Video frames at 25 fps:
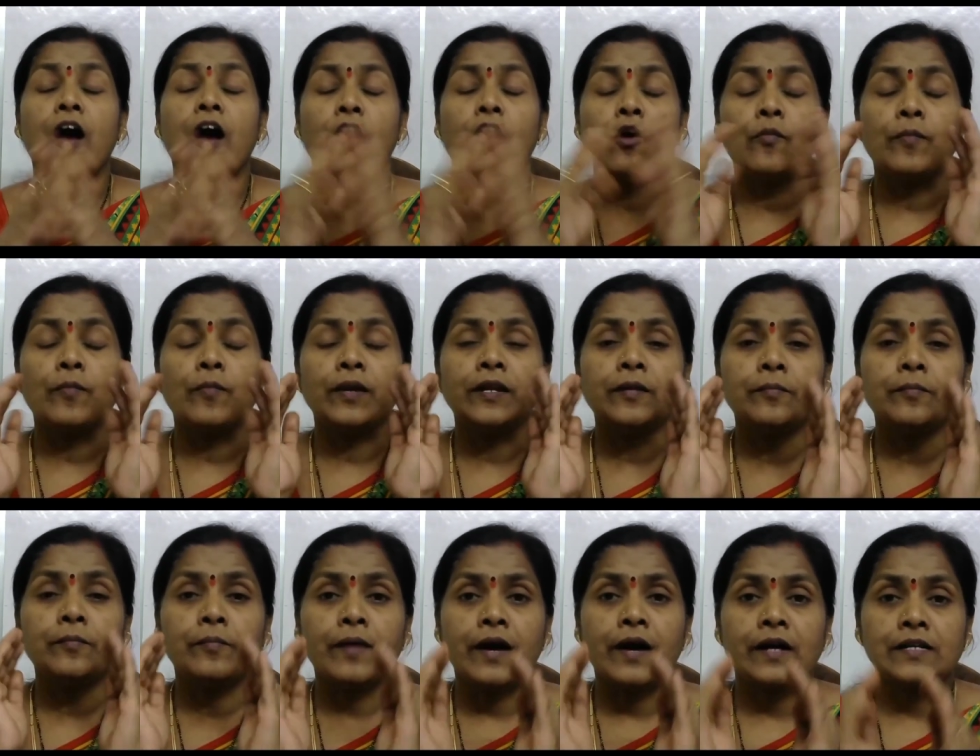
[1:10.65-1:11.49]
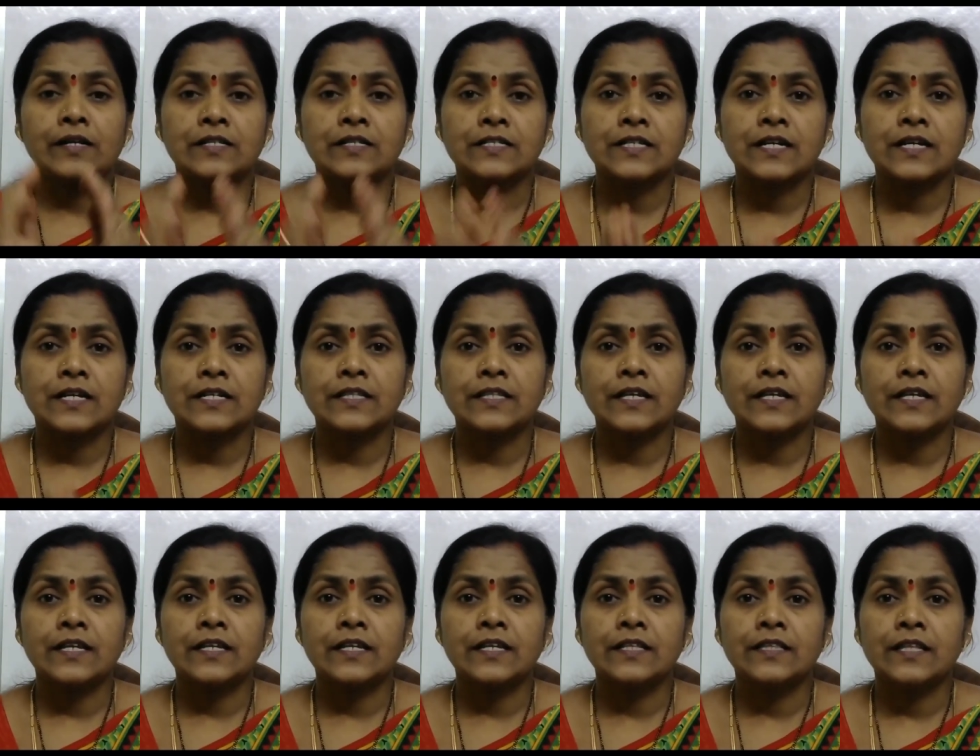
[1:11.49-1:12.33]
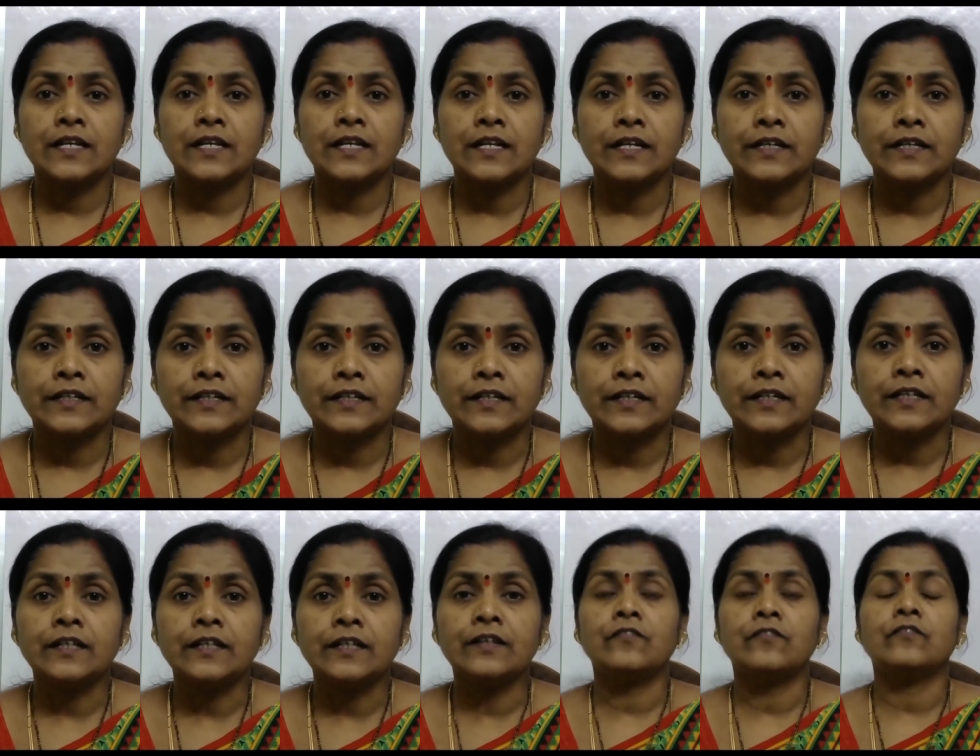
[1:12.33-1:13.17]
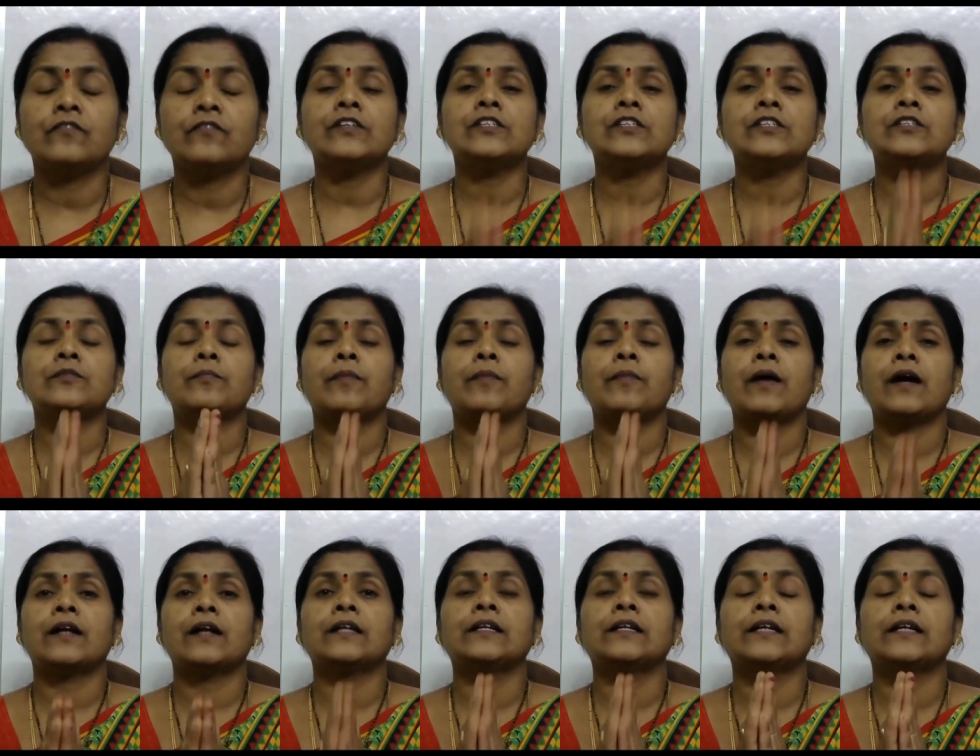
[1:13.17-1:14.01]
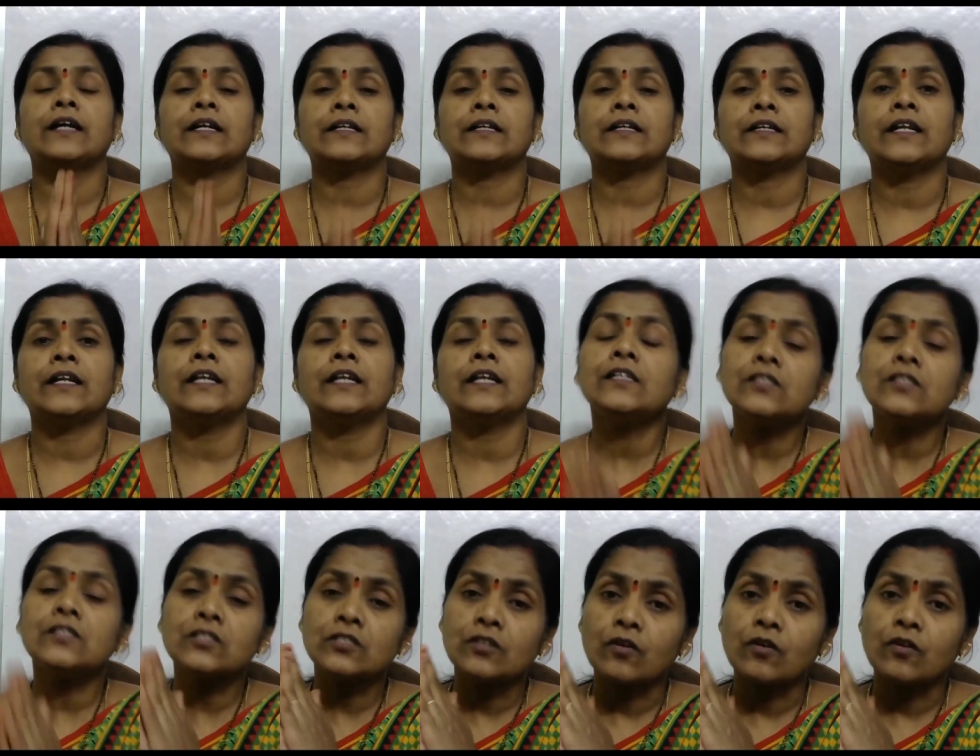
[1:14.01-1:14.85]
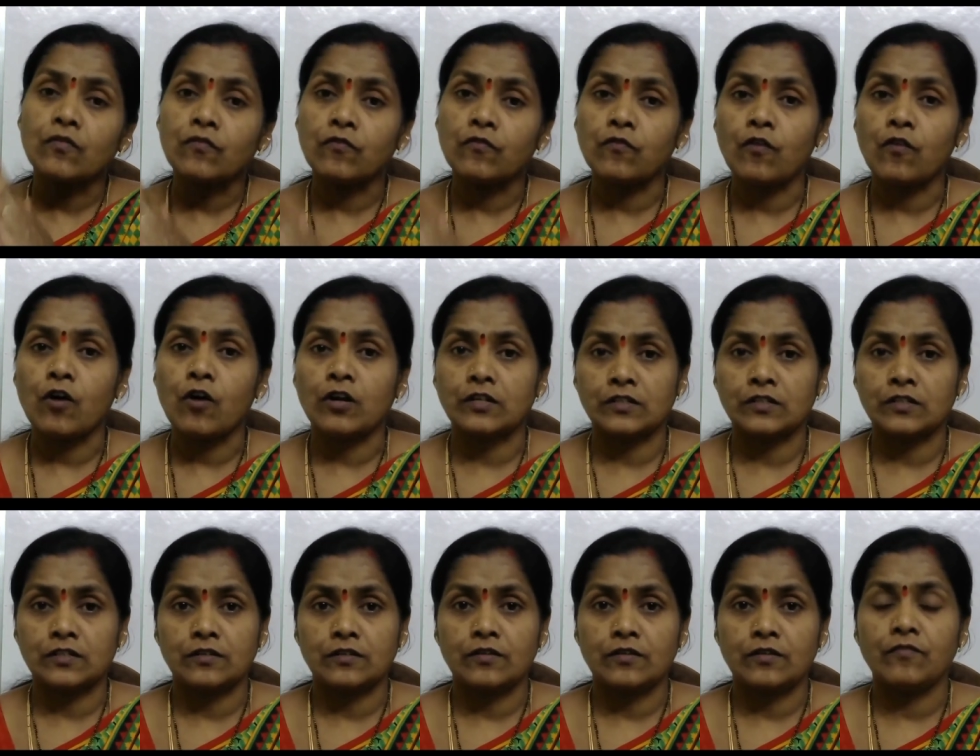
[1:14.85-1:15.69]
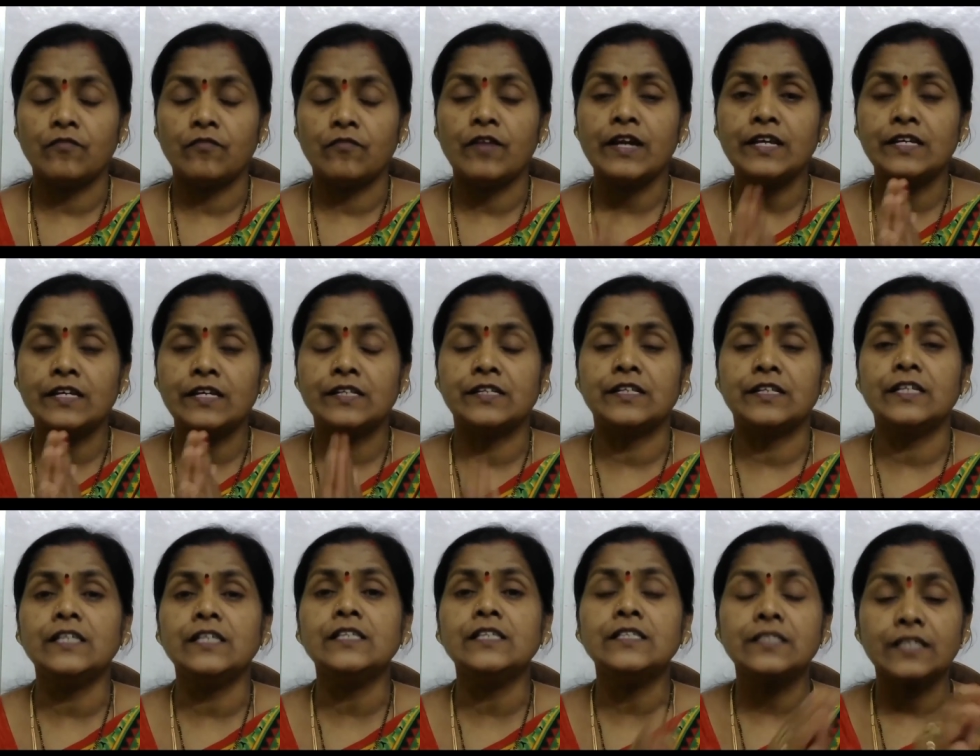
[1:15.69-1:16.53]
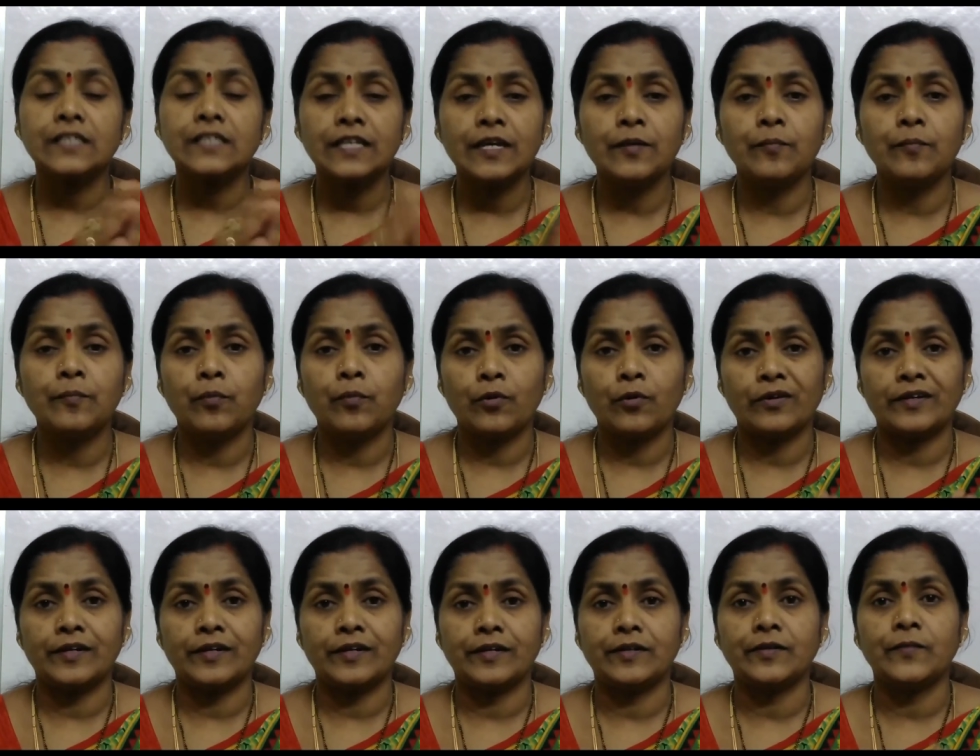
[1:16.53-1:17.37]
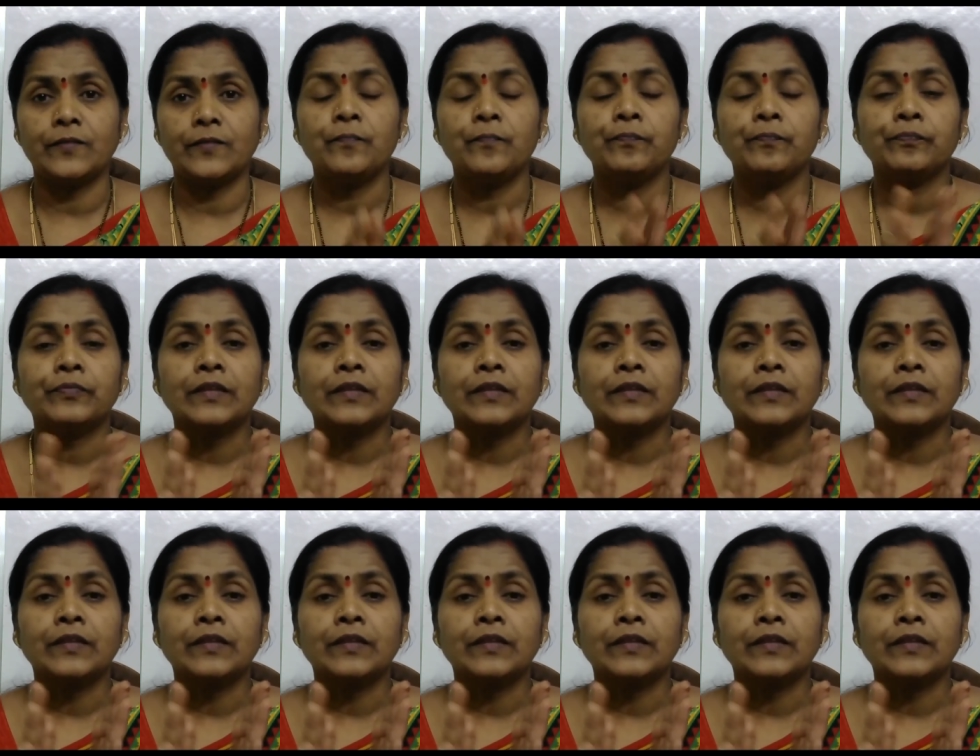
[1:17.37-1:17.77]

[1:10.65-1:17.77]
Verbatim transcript: how many parts are there in the letter, which part contains what, why it is important